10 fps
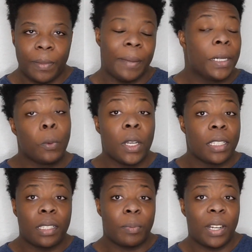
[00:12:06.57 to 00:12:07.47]
I mean, it
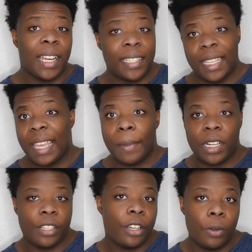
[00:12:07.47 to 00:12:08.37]
was a surprise, it came
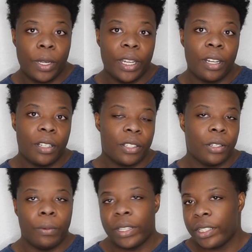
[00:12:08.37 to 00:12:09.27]
out of nowhere,
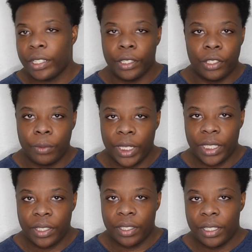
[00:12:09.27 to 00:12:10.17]
so it wasn't a good
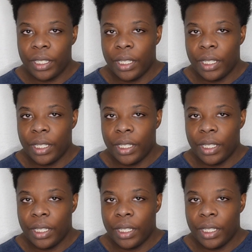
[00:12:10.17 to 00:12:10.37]
twist.